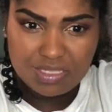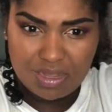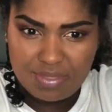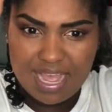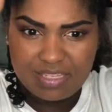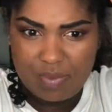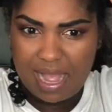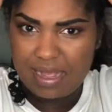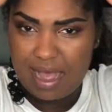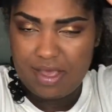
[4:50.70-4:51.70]
So that's
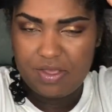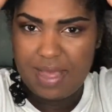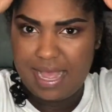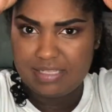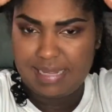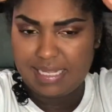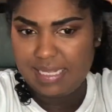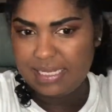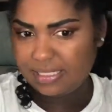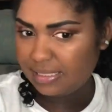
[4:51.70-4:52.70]
why I call you guys my
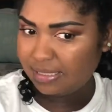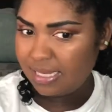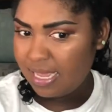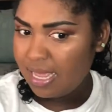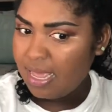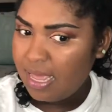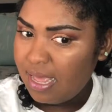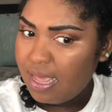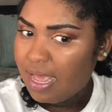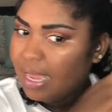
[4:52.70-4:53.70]
cousins.
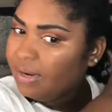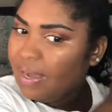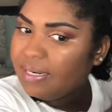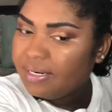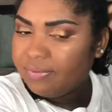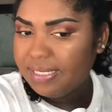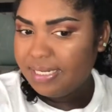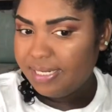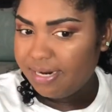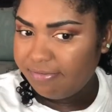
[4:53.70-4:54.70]
I know I didn't really
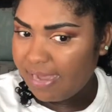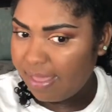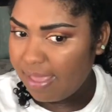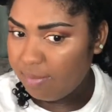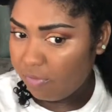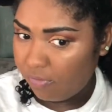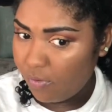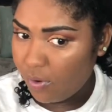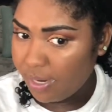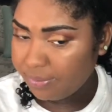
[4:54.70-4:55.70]
clarify that
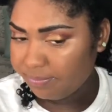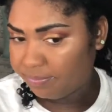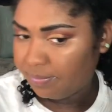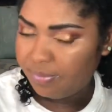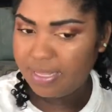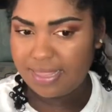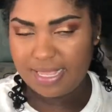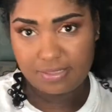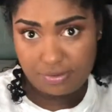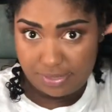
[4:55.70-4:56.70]
before, but
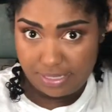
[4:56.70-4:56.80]
that's the